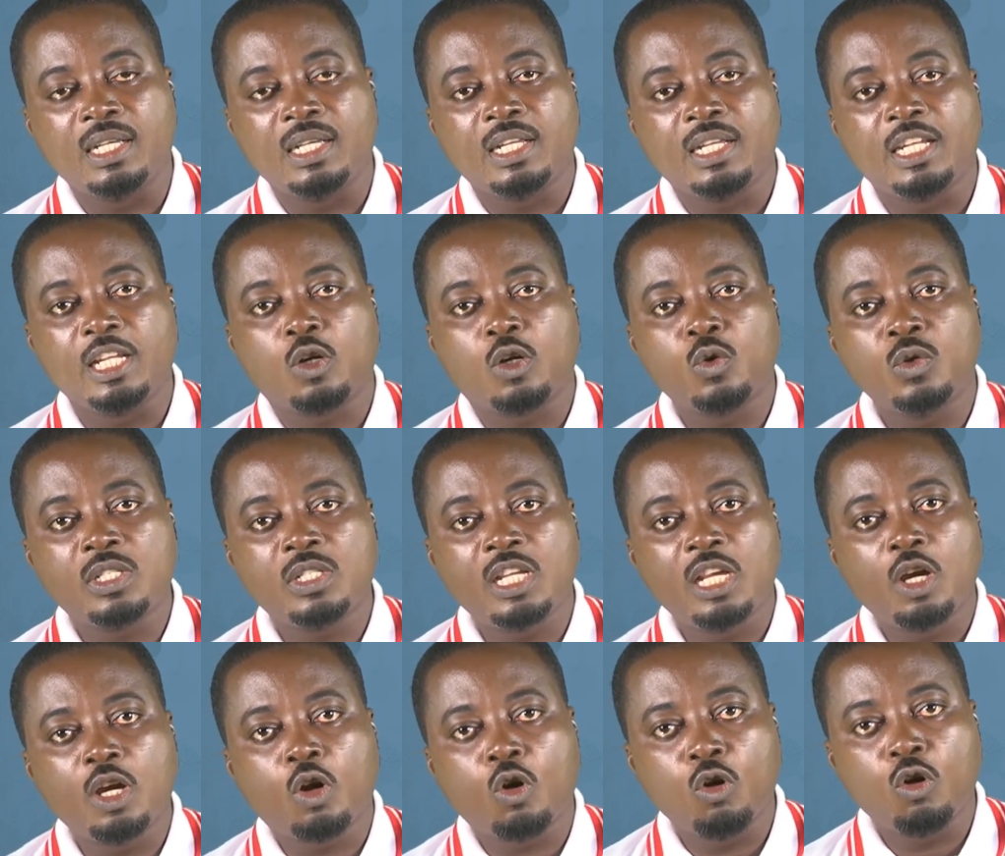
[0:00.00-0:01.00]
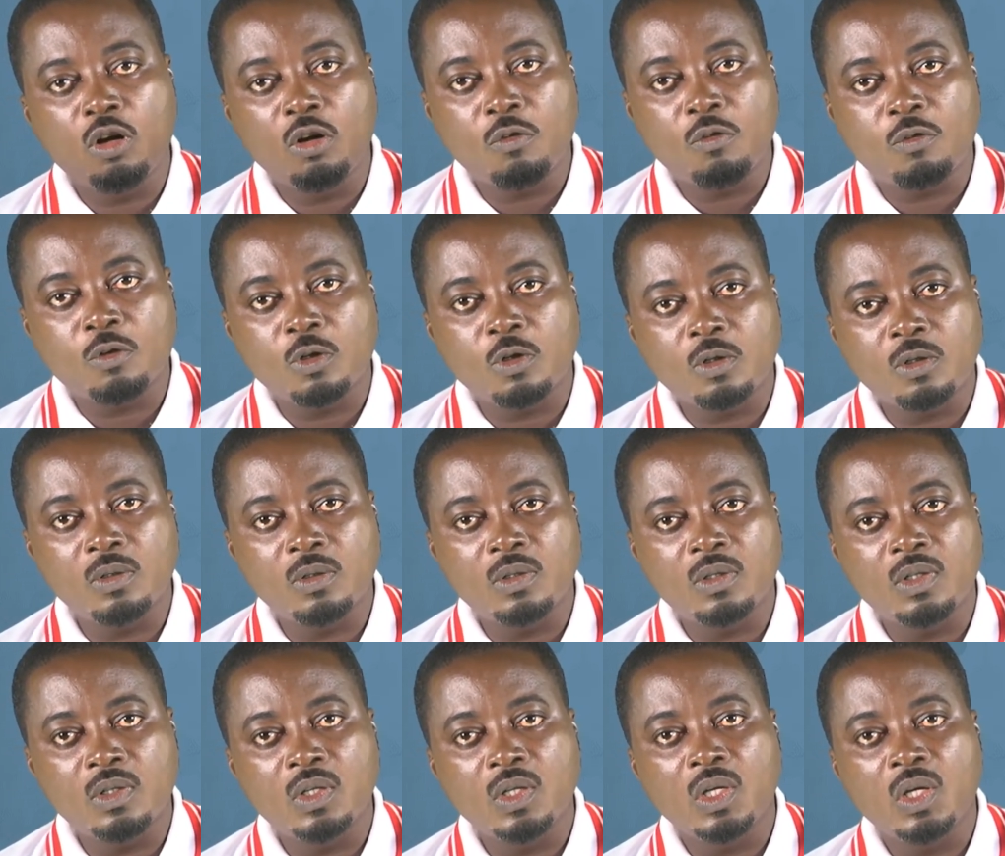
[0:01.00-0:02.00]
They contain chlorophyll.
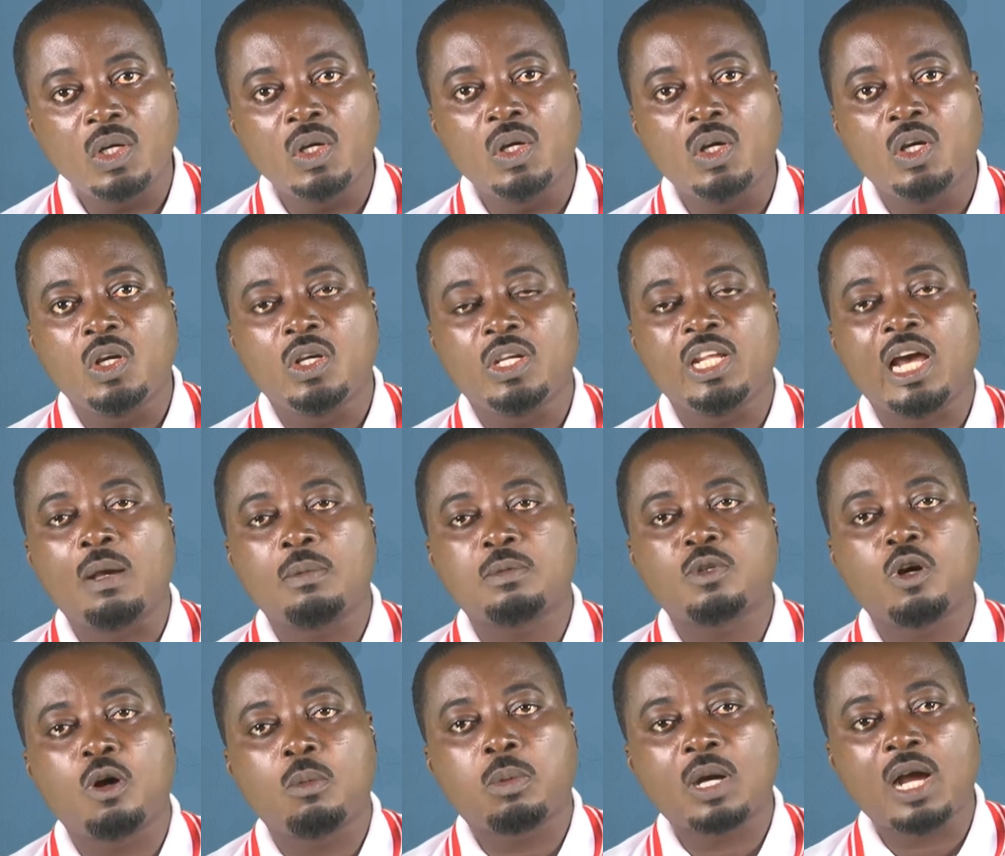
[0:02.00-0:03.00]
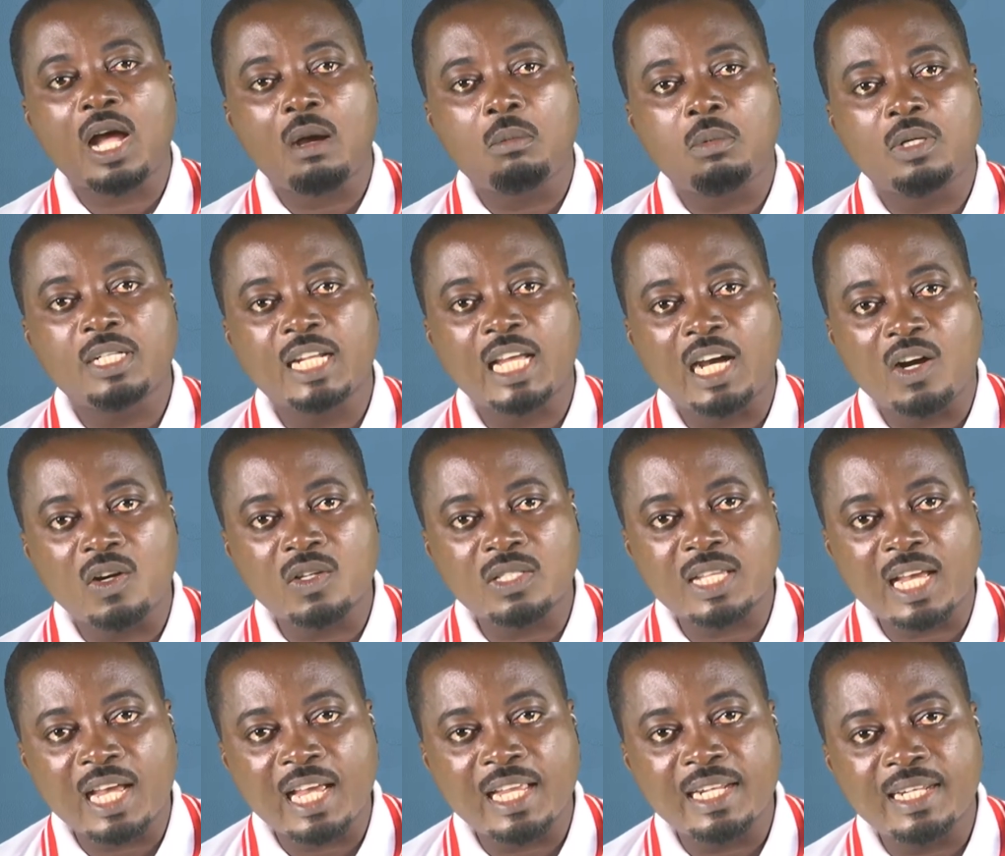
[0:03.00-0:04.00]
They absorb carbon
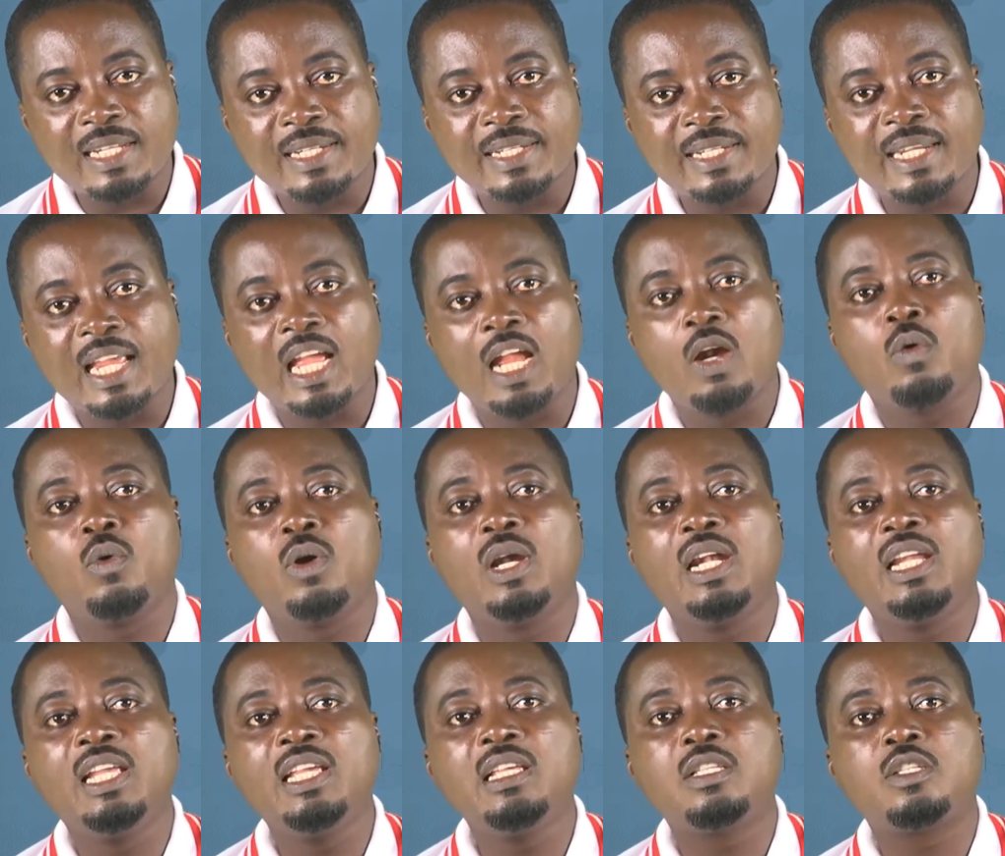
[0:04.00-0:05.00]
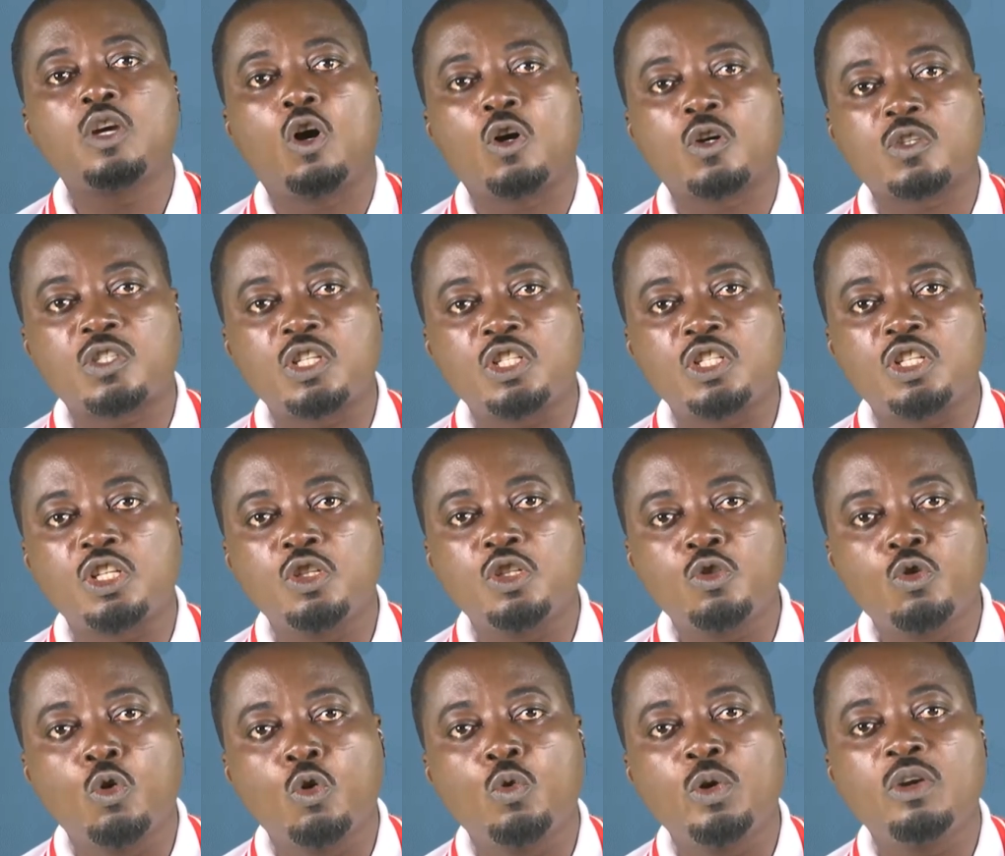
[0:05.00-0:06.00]
dioxide and release oxygen
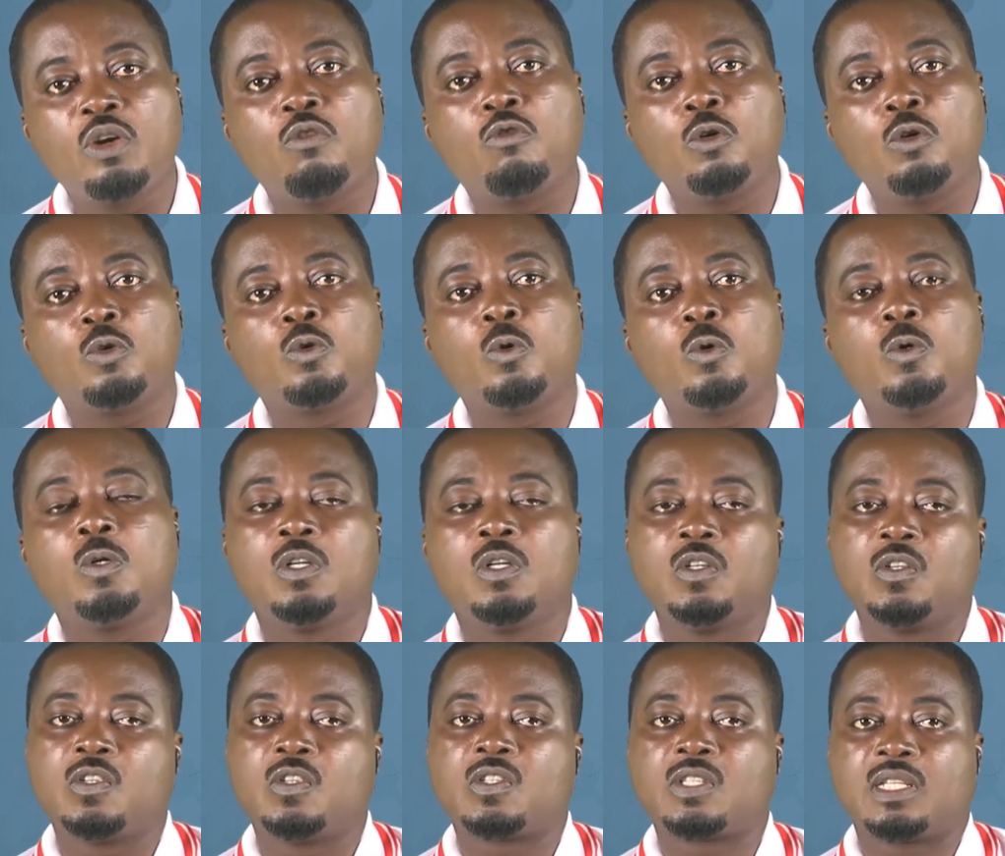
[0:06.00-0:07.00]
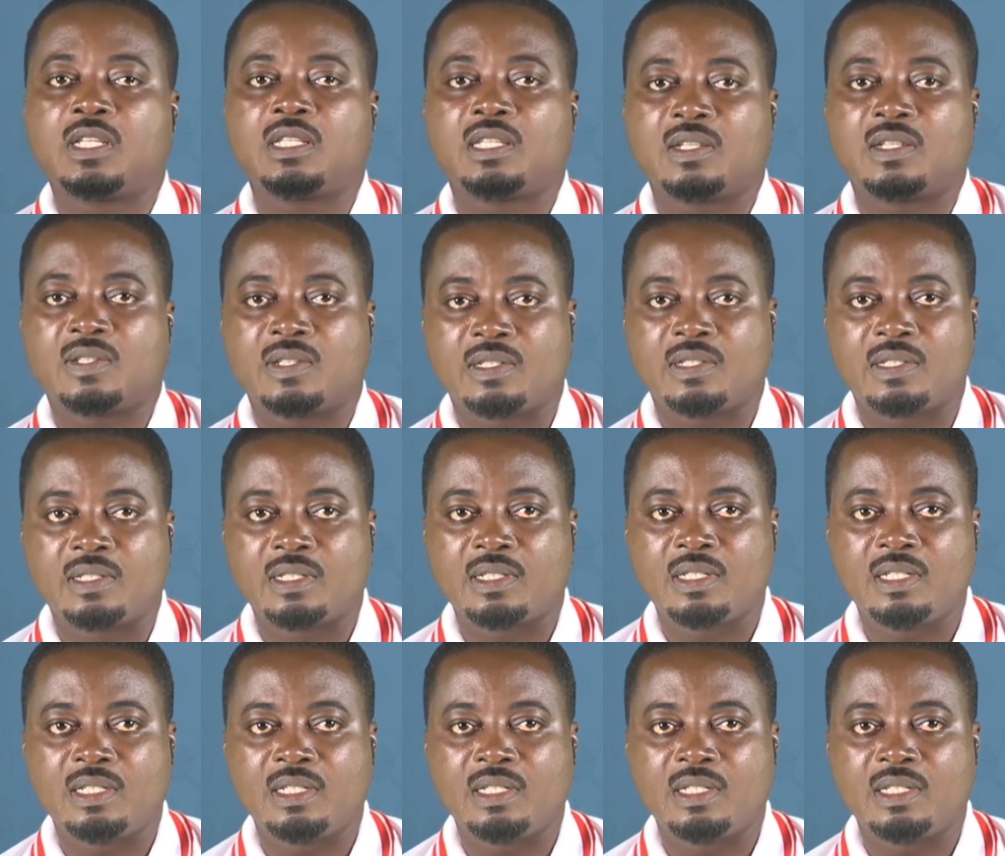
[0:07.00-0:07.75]
during photosynthesis.